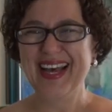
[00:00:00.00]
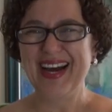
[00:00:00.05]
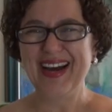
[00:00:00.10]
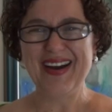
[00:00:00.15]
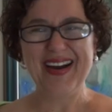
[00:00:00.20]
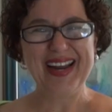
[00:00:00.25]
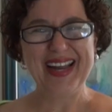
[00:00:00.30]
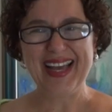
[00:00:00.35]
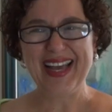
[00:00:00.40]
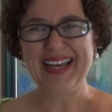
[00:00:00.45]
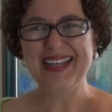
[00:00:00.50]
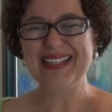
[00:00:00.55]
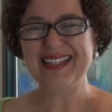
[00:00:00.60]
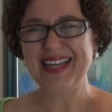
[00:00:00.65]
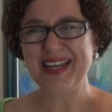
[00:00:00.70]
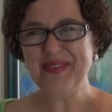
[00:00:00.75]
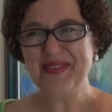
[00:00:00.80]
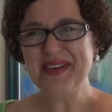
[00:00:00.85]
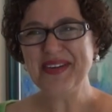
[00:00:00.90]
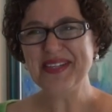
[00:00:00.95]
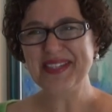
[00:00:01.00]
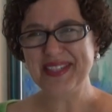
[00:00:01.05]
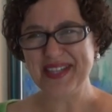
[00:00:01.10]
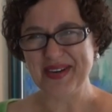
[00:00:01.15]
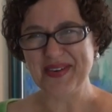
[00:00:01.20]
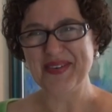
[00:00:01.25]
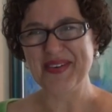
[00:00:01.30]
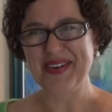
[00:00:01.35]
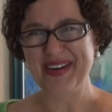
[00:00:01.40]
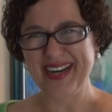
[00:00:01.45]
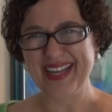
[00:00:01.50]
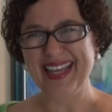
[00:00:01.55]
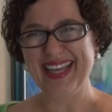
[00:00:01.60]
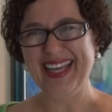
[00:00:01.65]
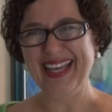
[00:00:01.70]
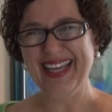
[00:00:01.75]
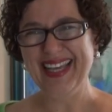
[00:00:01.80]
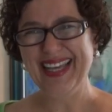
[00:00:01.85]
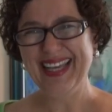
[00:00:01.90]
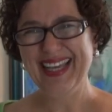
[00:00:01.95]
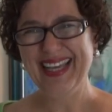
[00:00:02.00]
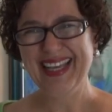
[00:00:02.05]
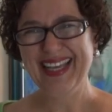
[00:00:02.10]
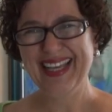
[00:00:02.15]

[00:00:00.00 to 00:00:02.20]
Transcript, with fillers: Alright guys, I better start working.